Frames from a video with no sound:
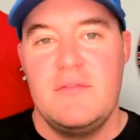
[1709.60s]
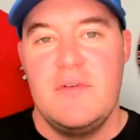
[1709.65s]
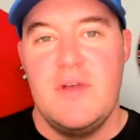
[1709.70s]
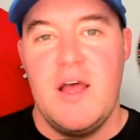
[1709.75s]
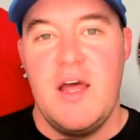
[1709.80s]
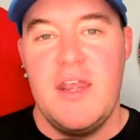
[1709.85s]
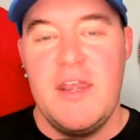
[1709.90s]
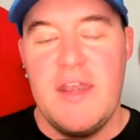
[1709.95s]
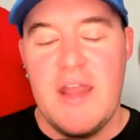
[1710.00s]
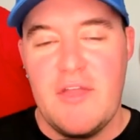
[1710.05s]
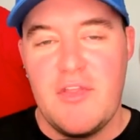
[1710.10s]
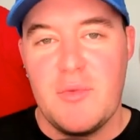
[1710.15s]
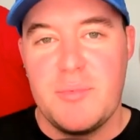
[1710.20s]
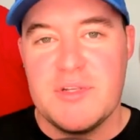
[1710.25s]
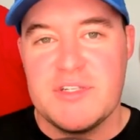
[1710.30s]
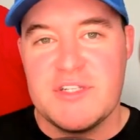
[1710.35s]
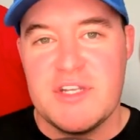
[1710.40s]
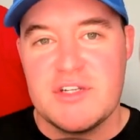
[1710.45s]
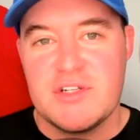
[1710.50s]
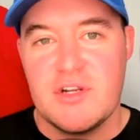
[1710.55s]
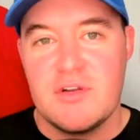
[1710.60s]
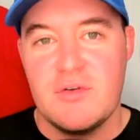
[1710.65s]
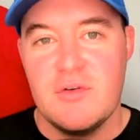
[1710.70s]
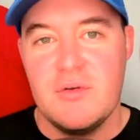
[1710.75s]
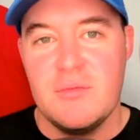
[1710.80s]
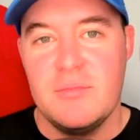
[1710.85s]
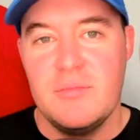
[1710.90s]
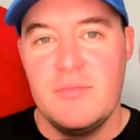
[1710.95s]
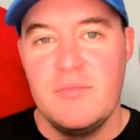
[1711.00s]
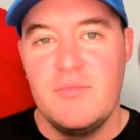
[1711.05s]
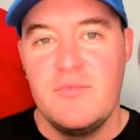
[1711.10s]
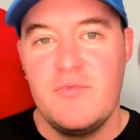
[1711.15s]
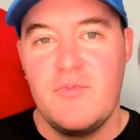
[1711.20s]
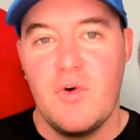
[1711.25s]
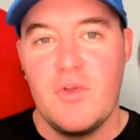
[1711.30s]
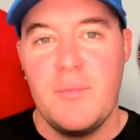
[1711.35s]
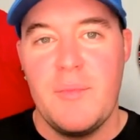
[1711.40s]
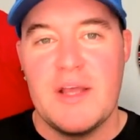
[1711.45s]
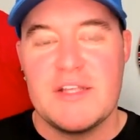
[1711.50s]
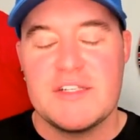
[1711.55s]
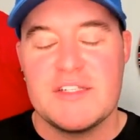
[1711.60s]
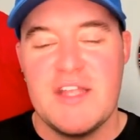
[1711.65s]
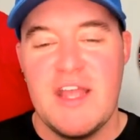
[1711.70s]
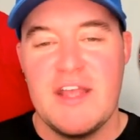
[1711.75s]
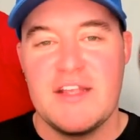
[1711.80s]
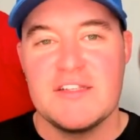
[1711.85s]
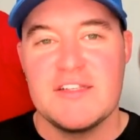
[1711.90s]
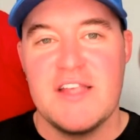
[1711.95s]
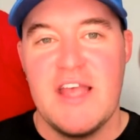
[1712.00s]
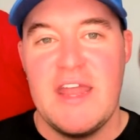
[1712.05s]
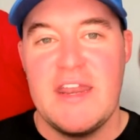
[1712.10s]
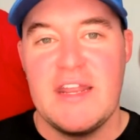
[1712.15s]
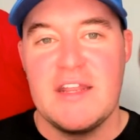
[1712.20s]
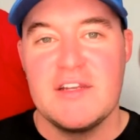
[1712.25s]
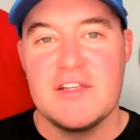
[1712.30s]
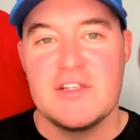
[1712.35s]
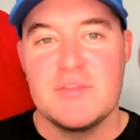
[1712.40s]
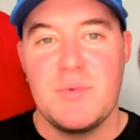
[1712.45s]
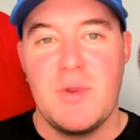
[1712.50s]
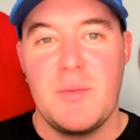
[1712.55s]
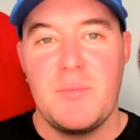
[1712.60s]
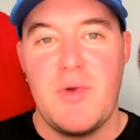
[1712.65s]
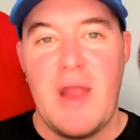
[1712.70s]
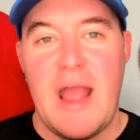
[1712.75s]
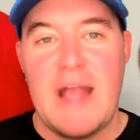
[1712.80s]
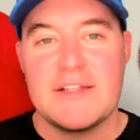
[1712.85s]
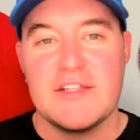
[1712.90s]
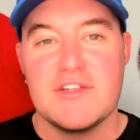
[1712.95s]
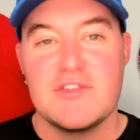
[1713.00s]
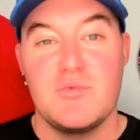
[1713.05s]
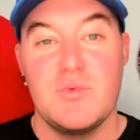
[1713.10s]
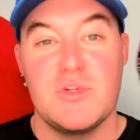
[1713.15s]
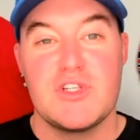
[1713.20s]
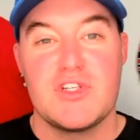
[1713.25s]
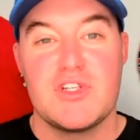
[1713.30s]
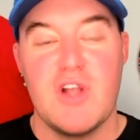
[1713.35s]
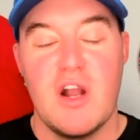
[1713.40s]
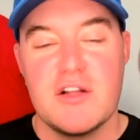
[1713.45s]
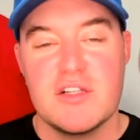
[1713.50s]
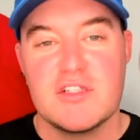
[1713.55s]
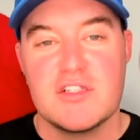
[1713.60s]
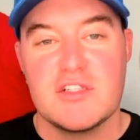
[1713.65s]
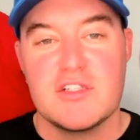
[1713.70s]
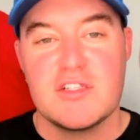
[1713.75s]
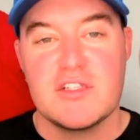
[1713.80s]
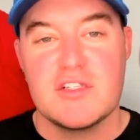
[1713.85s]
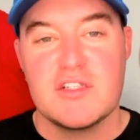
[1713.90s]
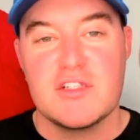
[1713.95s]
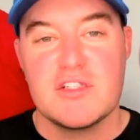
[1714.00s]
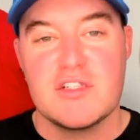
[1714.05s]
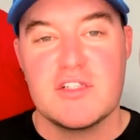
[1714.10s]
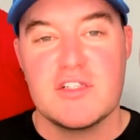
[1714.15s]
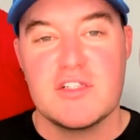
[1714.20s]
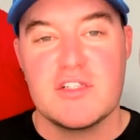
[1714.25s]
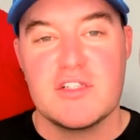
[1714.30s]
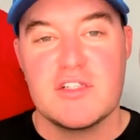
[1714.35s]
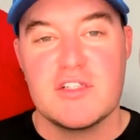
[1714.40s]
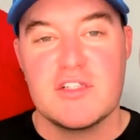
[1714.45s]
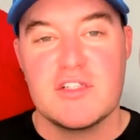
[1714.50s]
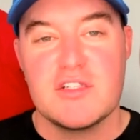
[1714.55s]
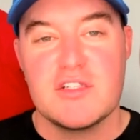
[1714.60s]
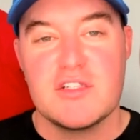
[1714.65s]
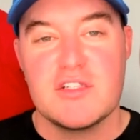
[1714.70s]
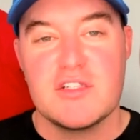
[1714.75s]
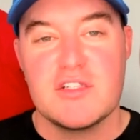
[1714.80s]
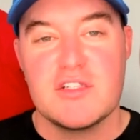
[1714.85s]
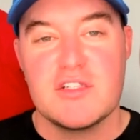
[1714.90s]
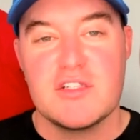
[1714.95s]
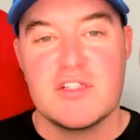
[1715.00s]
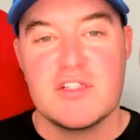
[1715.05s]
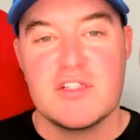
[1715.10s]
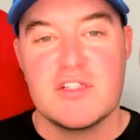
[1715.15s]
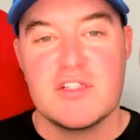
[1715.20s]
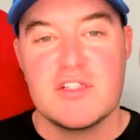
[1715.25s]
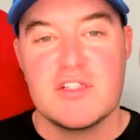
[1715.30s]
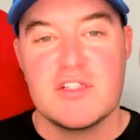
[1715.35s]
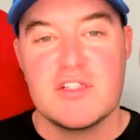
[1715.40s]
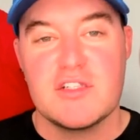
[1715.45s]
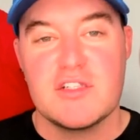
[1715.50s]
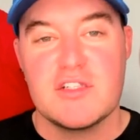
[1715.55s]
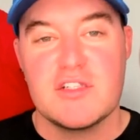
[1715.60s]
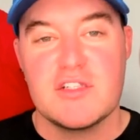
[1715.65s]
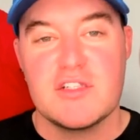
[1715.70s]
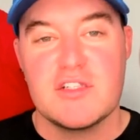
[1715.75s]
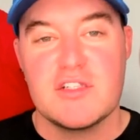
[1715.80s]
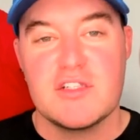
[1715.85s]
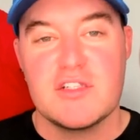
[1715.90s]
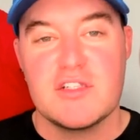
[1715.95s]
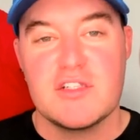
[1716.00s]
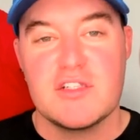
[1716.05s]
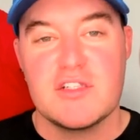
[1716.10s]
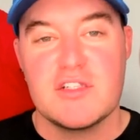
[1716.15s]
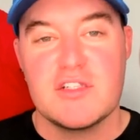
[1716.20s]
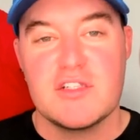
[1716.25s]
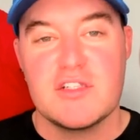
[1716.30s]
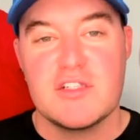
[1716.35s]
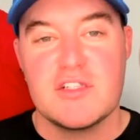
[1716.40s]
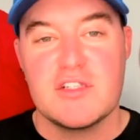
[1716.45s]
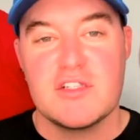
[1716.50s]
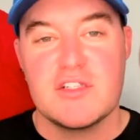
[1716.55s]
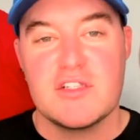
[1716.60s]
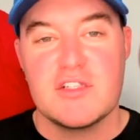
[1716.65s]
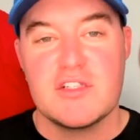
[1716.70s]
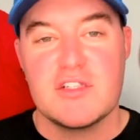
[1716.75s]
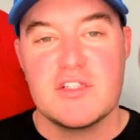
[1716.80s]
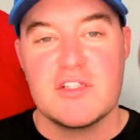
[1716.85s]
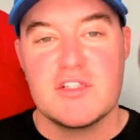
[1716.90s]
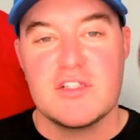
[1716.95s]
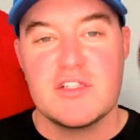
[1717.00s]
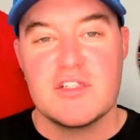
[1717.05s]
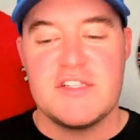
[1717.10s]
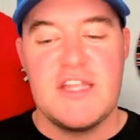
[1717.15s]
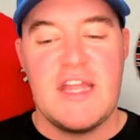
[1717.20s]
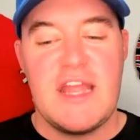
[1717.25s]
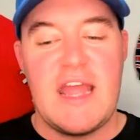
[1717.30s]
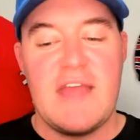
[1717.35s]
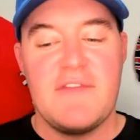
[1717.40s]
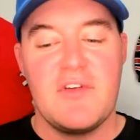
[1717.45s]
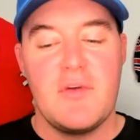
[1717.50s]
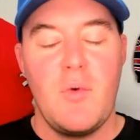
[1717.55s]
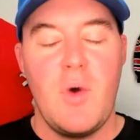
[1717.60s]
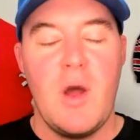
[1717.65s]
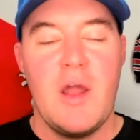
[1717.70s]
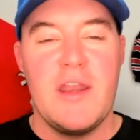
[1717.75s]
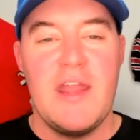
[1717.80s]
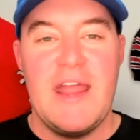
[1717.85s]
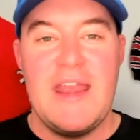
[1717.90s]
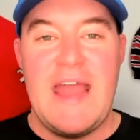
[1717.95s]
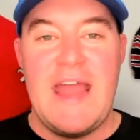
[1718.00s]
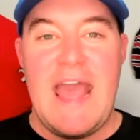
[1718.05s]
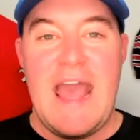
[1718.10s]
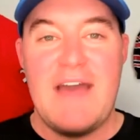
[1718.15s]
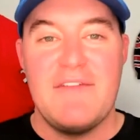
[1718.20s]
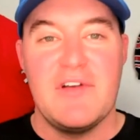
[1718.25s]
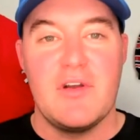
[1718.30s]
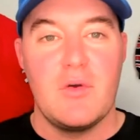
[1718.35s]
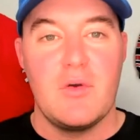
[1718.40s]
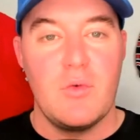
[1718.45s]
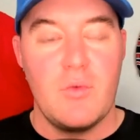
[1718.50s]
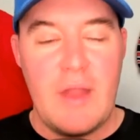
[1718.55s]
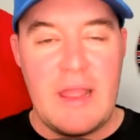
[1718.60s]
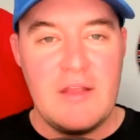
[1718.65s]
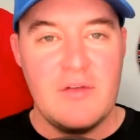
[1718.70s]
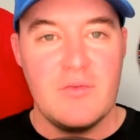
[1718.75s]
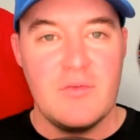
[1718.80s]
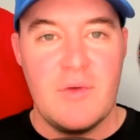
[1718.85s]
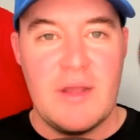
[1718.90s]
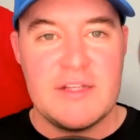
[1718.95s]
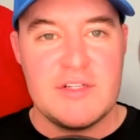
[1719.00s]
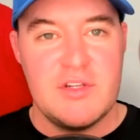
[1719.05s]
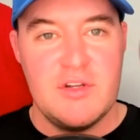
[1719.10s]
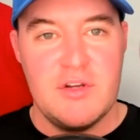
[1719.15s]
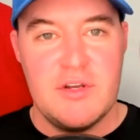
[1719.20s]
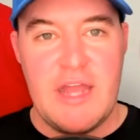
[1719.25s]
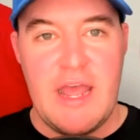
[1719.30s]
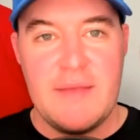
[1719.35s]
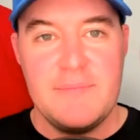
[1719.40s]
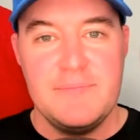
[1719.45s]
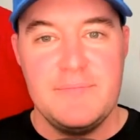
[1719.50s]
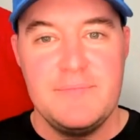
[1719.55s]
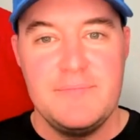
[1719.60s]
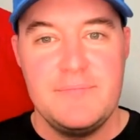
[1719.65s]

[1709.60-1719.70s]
another position group for the Mustangs heading into spring practice, which starts March second, first media availability March fourth. Thanks for listening, everyone, and have a great rest of your day.